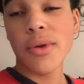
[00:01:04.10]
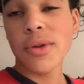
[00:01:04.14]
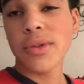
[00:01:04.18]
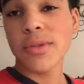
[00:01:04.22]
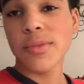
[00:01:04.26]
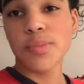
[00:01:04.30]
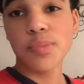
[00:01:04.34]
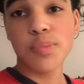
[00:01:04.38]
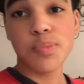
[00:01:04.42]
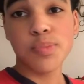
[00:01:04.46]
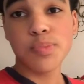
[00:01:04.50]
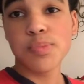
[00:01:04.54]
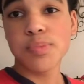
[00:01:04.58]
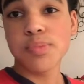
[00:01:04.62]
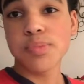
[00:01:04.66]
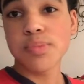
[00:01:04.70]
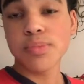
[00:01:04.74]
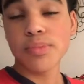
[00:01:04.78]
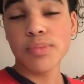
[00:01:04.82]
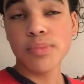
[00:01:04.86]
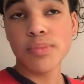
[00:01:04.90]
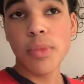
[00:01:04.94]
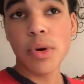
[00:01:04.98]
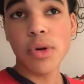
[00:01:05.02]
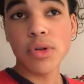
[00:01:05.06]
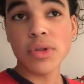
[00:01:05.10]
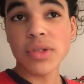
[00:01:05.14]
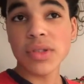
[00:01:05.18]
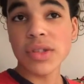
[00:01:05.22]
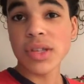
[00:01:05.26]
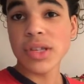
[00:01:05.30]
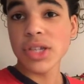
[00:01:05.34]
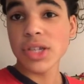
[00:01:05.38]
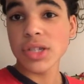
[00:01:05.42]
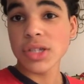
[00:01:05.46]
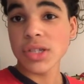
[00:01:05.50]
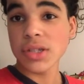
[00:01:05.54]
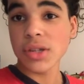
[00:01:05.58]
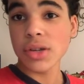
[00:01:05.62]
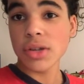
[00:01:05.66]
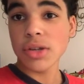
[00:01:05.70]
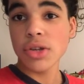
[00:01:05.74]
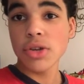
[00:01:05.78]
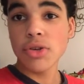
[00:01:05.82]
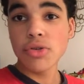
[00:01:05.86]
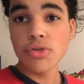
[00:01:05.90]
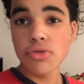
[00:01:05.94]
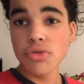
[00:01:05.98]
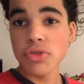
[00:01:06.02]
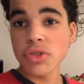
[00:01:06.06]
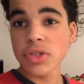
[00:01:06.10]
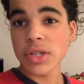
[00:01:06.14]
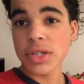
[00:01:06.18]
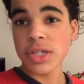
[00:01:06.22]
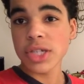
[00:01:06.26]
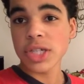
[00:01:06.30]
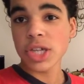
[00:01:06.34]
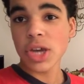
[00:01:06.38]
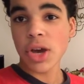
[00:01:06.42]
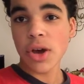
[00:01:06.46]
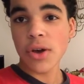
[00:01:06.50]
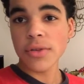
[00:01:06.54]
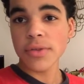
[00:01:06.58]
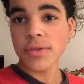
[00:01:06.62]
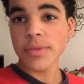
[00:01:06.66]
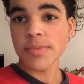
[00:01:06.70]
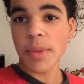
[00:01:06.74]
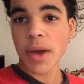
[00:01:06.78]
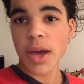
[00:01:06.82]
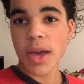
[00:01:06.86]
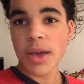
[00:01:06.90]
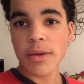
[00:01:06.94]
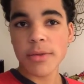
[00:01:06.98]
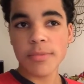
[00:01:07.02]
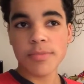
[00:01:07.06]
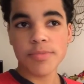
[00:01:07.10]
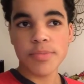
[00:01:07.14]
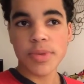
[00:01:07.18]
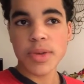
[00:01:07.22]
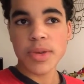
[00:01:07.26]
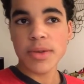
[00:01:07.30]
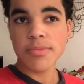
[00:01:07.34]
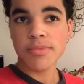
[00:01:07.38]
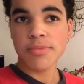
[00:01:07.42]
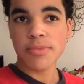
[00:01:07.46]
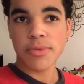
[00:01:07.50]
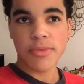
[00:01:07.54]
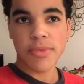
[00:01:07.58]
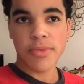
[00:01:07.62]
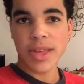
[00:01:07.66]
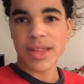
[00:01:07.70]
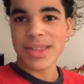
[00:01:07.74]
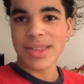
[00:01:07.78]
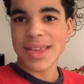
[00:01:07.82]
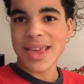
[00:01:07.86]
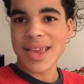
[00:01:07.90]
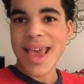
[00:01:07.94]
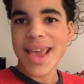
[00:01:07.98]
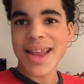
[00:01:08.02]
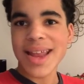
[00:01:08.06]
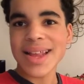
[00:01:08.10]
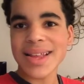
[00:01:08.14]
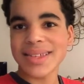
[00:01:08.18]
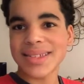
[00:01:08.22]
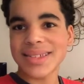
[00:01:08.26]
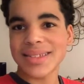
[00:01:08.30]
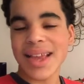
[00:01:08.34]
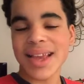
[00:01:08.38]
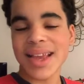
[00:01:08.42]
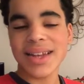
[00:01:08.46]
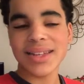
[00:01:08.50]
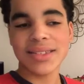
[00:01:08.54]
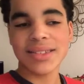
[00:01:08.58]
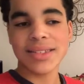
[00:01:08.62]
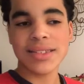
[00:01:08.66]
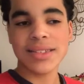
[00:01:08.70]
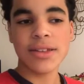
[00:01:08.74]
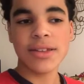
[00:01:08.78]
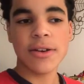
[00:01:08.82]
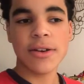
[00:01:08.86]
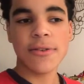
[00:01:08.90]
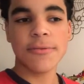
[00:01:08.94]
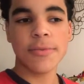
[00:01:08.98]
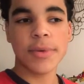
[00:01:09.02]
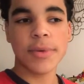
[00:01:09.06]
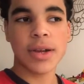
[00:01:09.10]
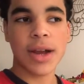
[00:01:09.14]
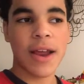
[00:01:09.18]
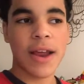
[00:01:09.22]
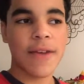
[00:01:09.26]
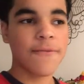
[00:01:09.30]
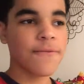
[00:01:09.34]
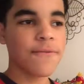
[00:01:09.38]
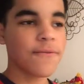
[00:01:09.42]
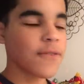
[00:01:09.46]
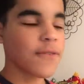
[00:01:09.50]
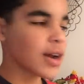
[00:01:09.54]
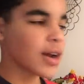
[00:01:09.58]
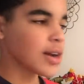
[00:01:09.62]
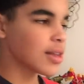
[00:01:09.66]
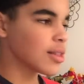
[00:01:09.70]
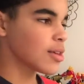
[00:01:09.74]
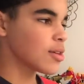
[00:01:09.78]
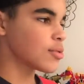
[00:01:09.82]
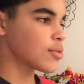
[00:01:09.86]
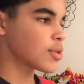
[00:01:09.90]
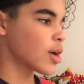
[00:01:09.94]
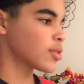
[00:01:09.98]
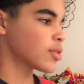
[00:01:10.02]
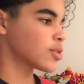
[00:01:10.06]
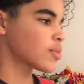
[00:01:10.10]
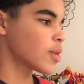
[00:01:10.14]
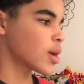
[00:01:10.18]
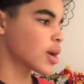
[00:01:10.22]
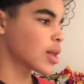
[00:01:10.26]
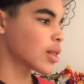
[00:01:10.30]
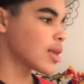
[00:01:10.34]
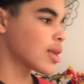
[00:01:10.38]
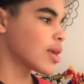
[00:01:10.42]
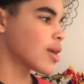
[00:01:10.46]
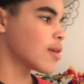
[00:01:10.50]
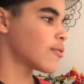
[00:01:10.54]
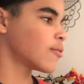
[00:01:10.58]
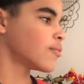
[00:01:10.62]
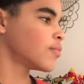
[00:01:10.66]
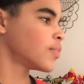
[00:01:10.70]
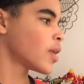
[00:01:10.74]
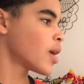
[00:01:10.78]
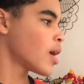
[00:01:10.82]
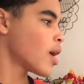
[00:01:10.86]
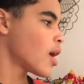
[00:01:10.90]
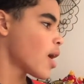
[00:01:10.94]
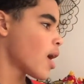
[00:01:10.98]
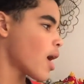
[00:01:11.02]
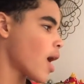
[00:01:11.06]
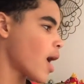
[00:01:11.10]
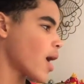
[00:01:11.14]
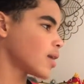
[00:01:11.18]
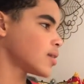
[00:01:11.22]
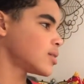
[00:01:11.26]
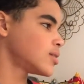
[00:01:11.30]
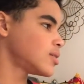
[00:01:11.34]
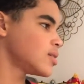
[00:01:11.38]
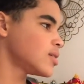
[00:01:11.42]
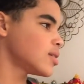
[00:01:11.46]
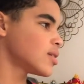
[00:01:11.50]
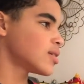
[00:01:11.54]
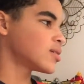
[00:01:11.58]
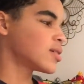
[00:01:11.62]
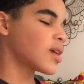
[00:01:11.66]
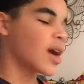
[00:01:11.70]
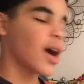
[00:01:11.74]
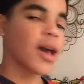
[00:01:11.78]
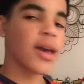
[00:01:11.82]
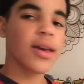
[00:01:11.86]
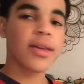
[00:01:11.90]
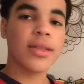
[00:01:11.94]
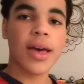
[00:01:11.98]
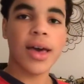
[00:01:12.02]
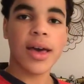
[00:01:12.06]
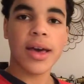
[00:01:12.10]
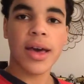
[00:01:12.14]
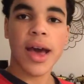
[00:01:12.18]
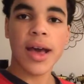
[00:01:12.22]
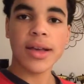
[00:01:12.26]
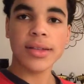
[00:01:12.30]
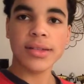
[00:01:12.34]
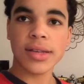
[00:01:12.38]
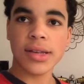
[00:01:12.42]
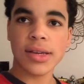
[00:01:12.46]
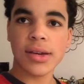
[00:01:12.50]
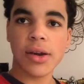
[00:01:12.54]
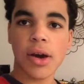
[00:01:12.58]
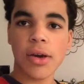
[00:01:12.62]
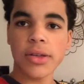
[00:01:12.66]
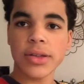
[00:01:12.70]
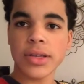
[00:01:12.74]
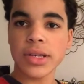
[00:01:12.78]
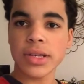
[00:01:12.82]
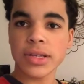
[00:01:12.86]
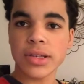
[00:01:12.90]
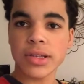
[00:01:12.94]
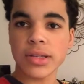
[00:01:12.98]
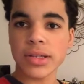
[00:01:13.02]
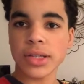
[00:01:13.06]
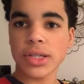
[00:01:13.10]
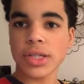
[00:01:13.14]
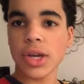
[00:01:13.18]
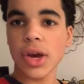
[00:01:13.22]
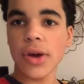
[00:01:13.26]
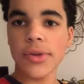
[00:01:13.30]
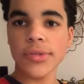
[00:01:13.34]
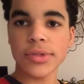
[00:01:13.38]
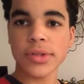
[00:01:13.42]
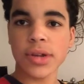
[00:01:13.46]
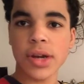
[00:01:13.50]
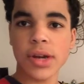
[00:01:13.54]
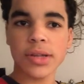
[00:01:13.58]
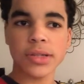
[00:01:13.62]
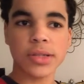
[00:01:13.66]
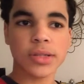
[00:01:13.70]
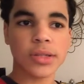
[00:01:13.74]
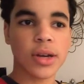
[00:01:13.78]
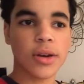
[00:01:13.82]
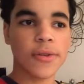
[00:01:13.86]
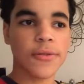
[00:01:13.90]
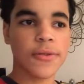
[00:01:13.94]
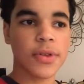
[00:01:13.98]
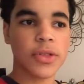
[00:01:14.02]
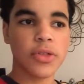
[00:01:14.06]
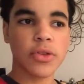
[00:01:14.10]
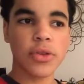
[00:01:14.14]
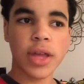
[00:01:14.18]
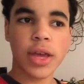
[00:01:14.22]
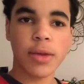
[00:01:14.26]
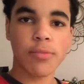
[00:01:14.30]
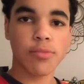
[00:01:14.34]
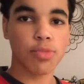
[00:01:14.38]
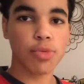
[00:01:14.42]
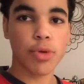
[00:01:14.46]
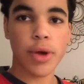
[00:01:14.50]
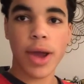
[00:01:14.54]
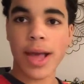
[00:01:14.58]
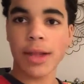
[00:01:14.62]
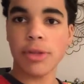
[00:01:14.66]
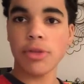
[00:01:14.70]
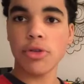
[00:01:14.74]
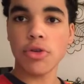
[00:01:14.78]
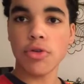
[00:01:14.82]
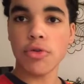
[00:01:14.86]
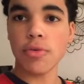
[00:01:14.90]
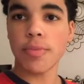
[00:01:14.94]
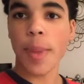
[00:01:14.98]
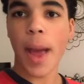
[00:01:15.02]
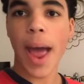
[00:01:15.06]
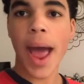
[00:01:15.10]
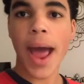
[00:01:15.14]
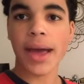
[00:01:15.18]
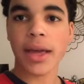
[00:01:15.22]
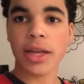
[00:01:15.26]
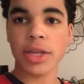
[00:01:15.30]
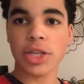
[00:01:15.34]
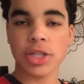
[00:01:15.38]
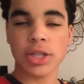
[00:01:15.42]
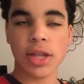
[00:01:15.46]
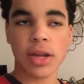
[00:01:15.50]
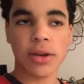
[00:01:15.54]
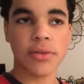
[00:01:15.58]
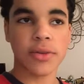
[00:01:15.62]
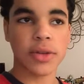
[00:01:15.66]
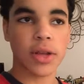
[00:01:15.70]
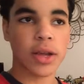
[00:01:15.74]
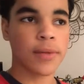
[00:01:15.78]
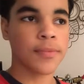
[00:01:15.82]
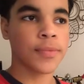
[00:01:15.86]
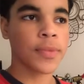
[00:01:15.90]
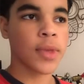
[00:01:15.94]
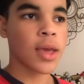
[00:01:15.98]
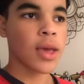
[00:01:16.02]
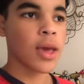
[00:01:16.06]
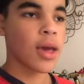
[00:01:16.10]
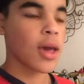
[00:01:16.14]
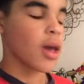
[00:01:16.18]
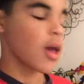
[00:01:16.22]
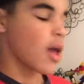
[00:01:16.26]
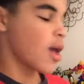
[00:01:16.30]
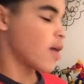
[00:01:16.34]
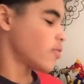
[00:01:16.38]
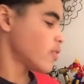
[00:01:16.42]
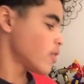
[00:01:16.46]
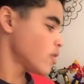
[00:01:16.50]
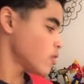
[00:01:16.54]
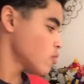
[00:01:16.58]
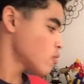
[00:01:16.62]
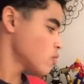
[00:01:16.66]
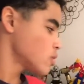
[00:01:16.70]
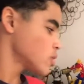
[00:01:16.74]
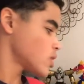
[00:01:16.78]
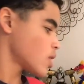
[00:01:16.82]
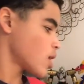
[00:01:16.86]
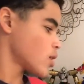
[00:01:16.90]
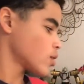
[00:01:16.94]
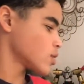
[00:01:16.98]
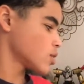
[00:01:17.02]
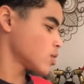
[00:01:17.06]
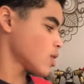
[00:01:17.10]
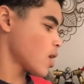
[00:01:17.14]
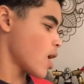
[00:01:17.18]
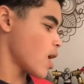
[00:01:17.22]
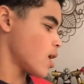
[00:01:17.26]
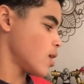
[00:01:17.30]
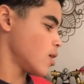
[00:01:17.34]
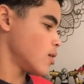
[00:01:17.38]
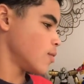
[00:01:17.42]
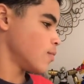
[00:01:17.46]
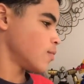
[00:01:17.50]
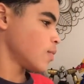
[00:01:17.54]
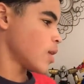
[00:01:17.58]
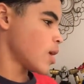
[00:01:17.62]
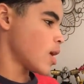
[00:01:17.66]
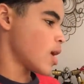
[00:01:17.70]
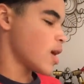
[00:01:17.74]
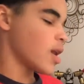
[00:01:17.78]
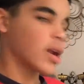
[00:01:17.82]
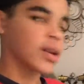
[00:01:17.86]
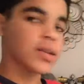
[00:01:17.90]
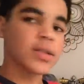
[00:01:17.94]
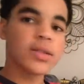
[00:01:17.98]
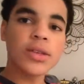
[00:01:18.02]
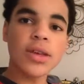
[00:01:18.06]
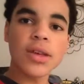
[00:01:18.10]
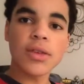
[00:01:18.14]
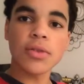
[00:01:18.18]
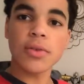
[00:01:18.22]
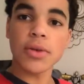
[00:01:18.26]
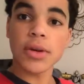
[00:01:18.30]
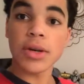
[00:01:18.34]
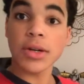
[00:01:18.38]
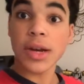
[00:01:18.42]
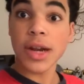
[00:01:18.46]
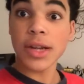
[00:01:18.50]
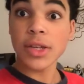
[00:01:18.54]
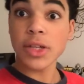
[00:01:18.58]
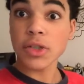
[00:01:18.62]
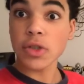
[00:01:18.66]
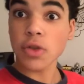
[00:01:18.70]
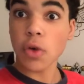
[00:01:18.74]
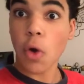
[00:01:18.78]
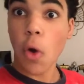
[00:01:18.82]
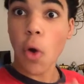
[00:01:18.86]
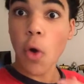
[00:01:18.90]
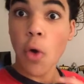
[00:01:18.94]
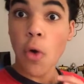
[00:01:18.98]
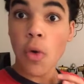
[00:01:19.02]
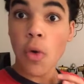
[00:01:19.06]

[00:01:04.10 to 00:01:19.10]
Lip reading: was mostly just used shelves by people from like the 80s and 90s and stuff. But I finally, when I was about to leave, I see this guy that has like all these shelves and all this stuff, and they're like brand new, packaged and everything. And this one's outside, and I see this one, and I'm just